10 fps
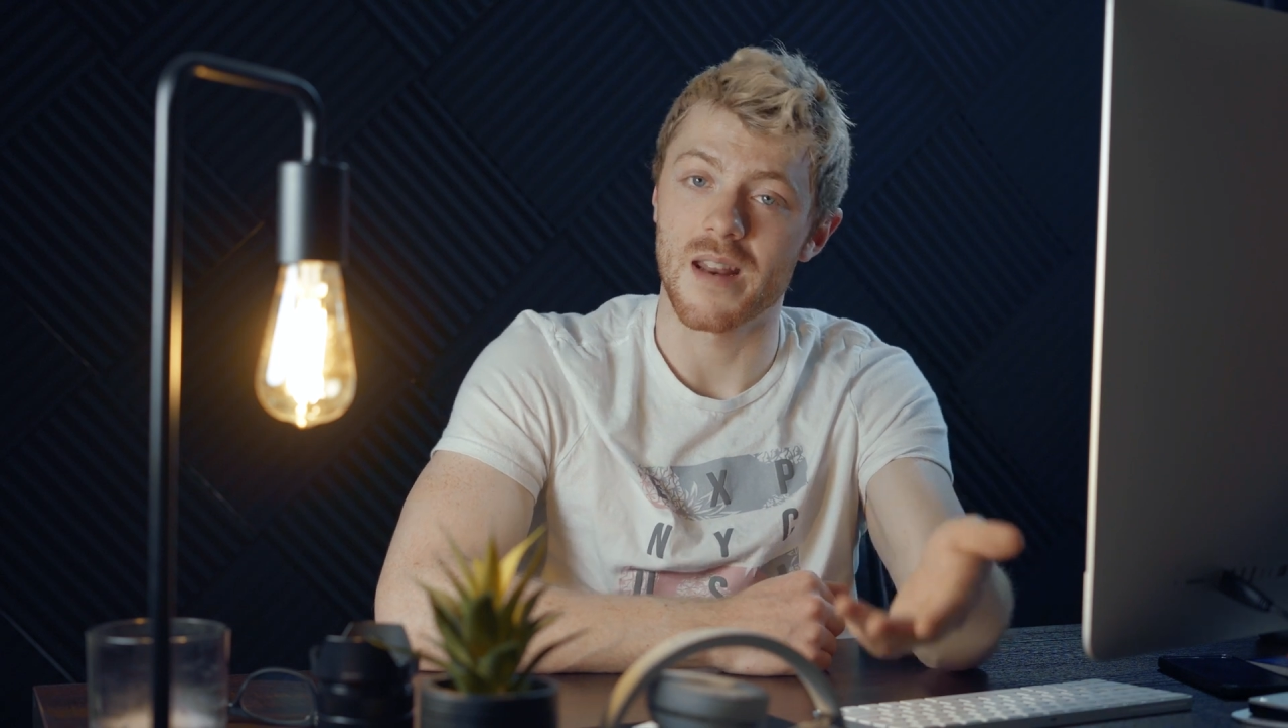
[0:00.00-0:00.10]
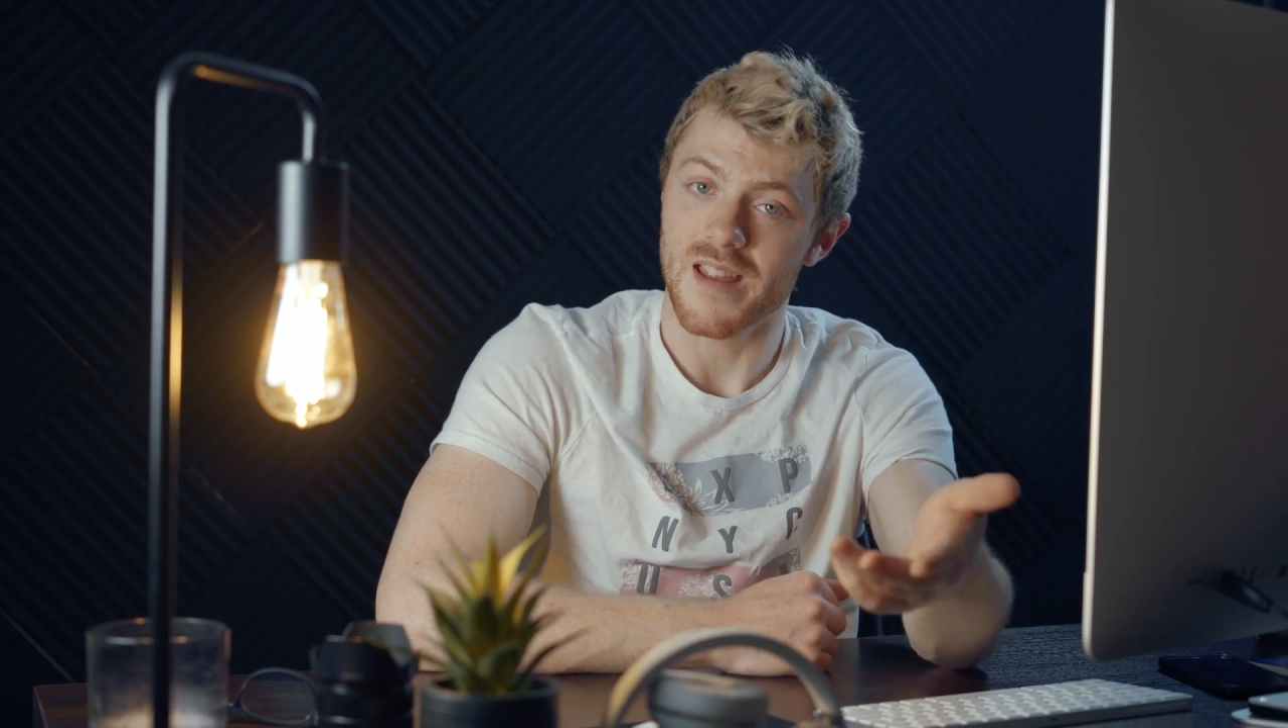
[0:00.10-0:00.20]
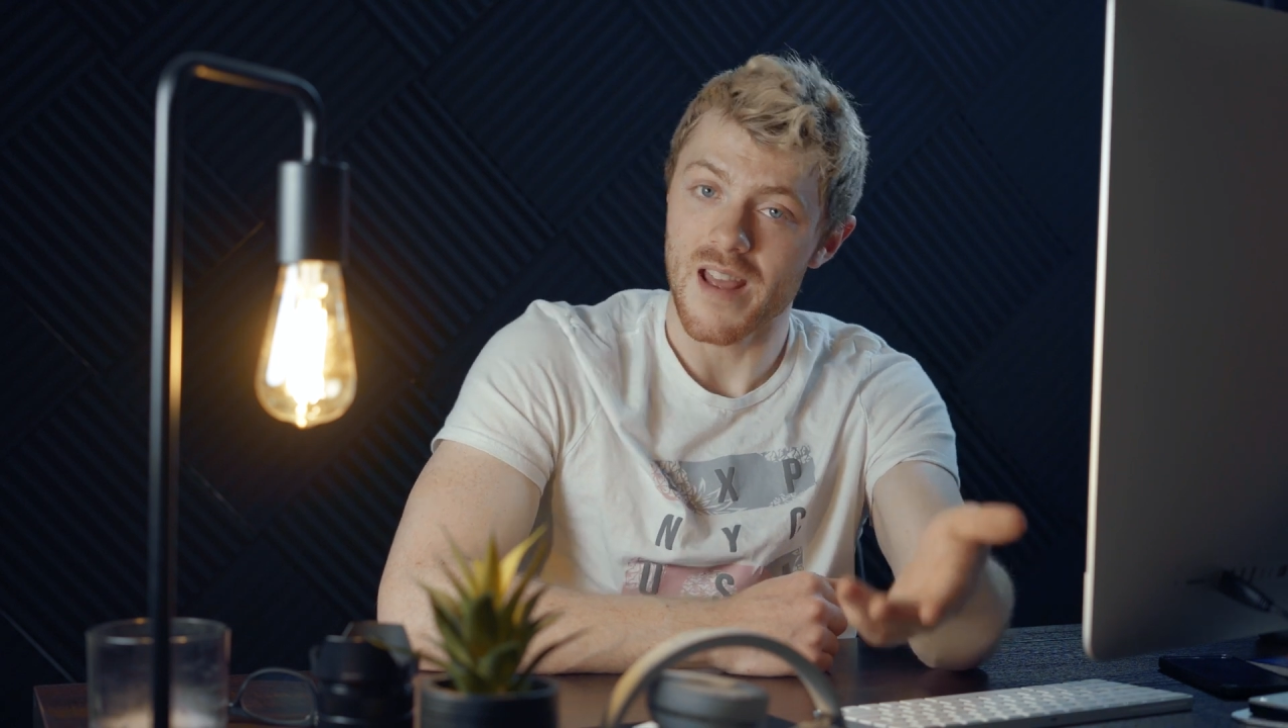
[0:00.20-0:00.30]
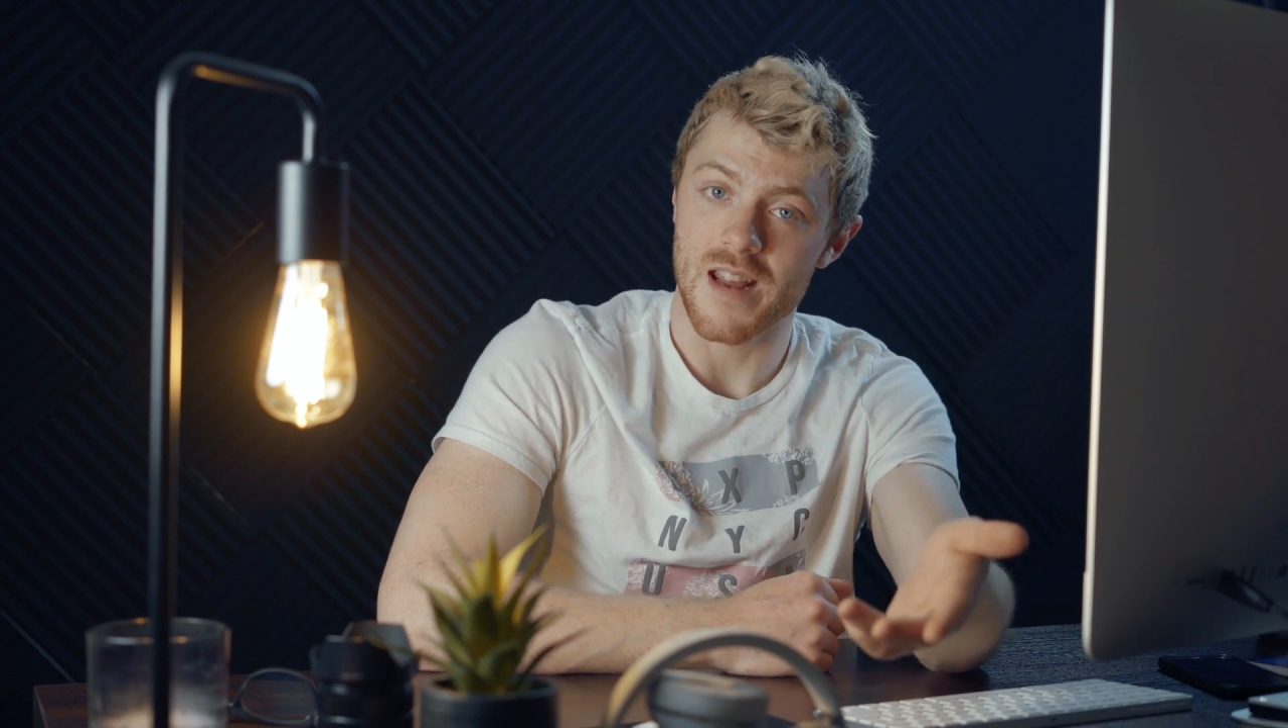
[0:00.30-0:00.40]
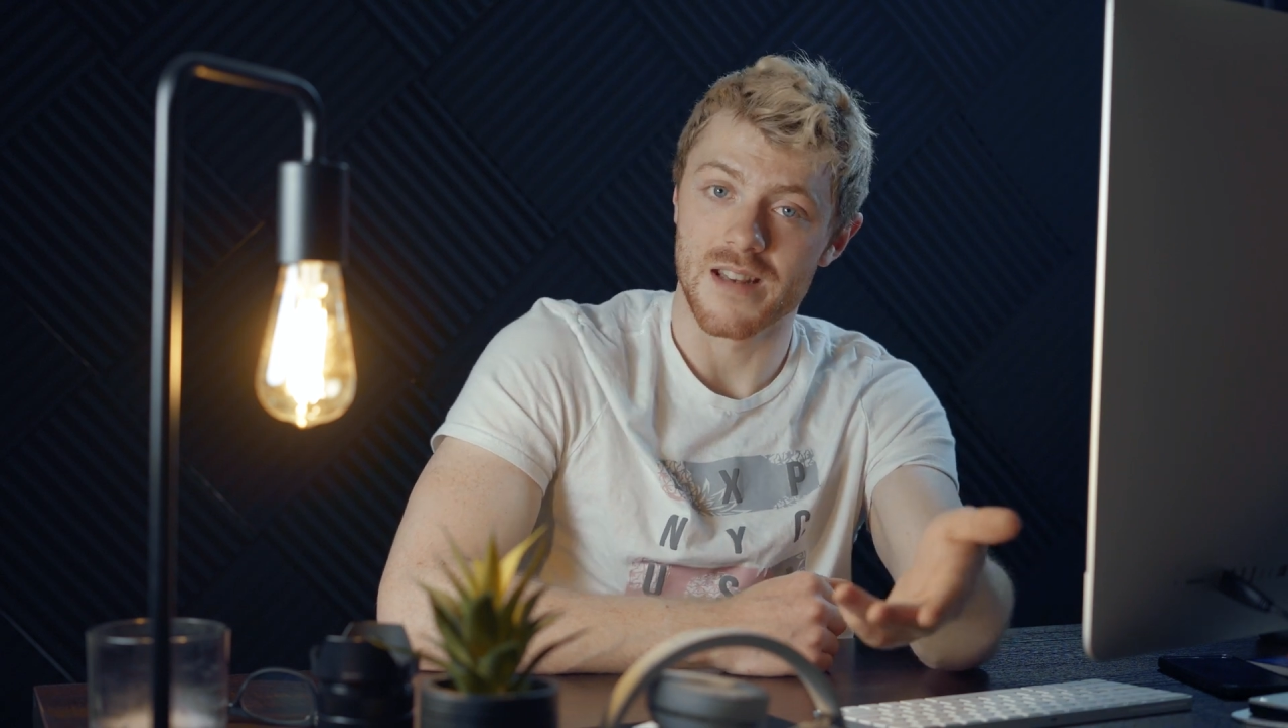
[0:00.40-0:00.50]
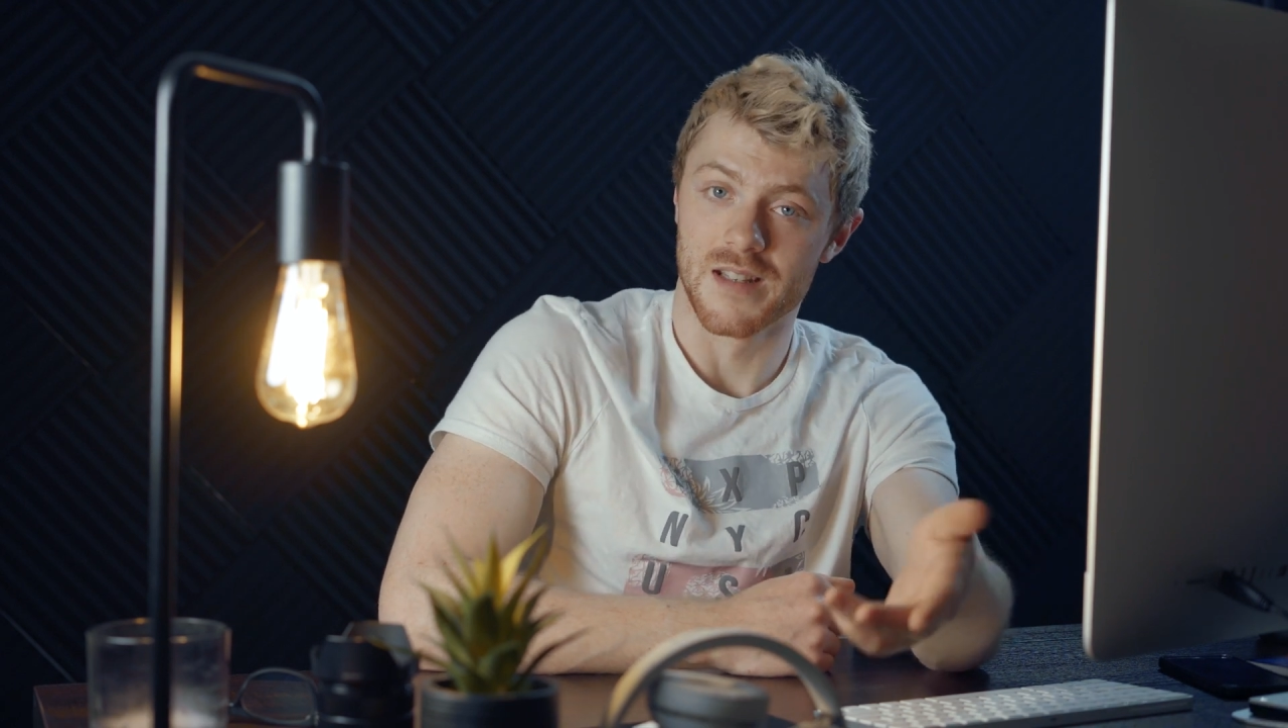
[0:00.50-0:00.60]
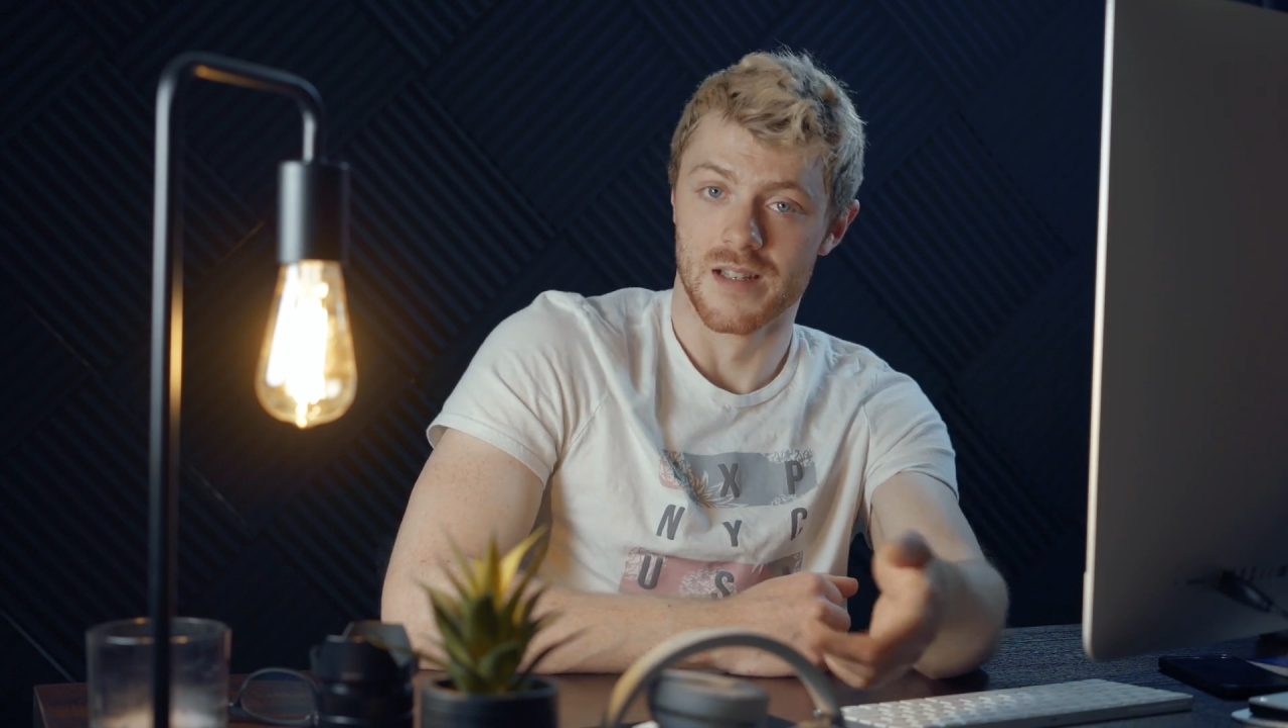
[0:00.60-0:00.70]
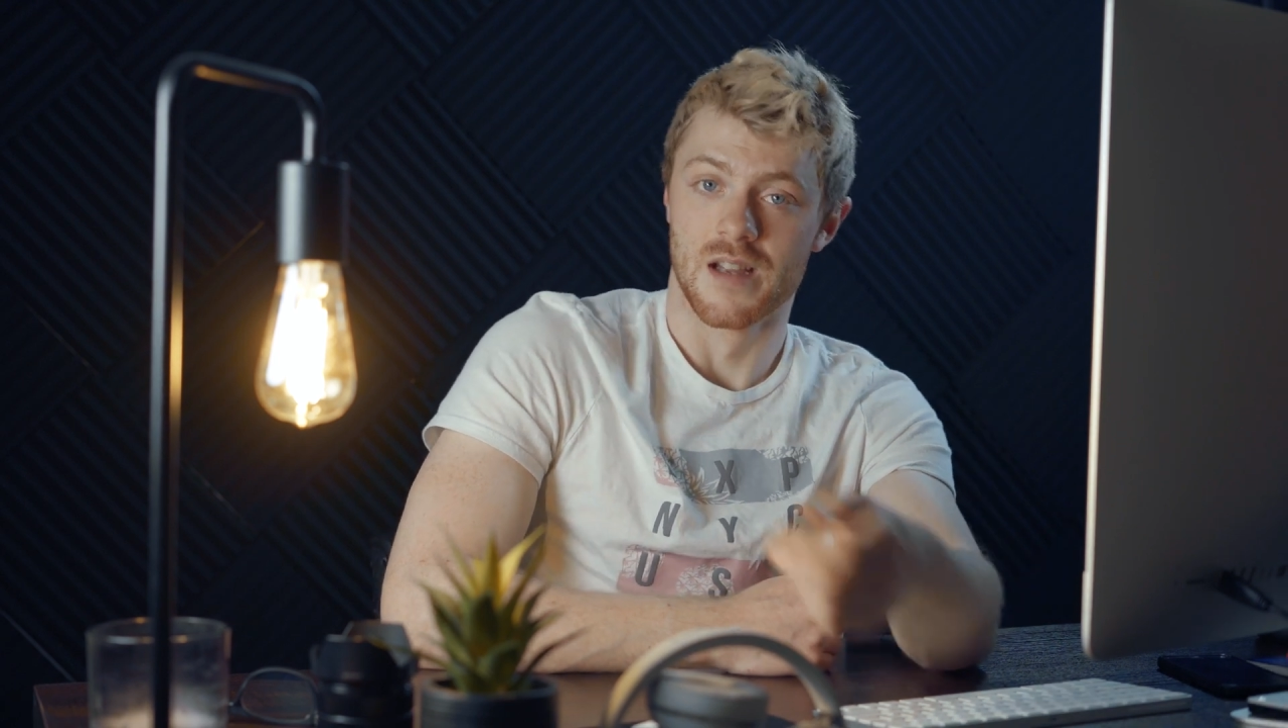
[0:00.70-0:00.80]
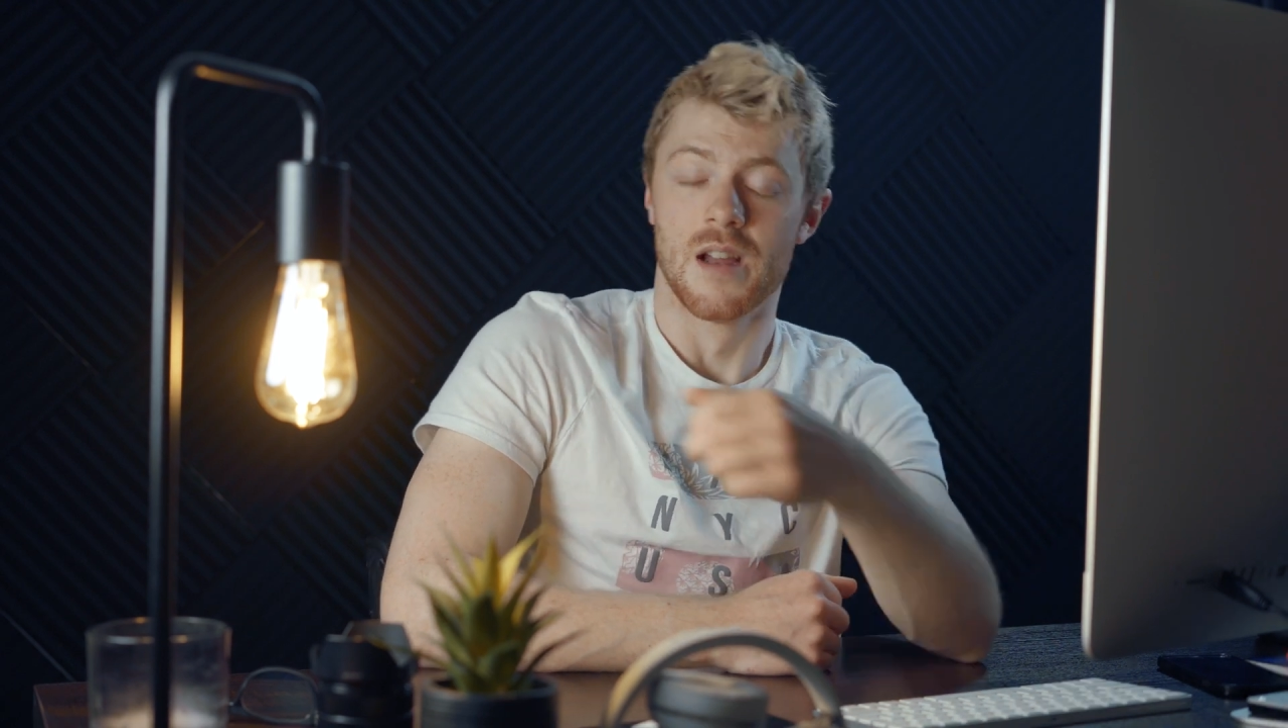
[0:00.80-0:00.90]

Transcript: to get it.